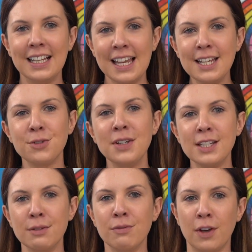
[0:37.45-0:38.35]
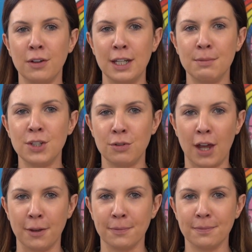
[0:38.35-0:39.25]
Let's read some phonemes you
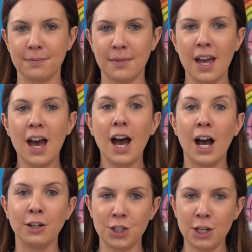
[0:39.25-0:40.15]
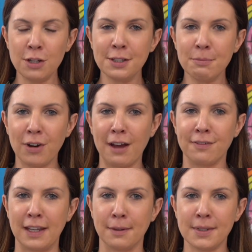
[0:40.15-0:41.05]
know. I'll show you some
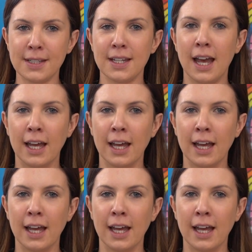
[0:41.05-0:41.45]
graphemes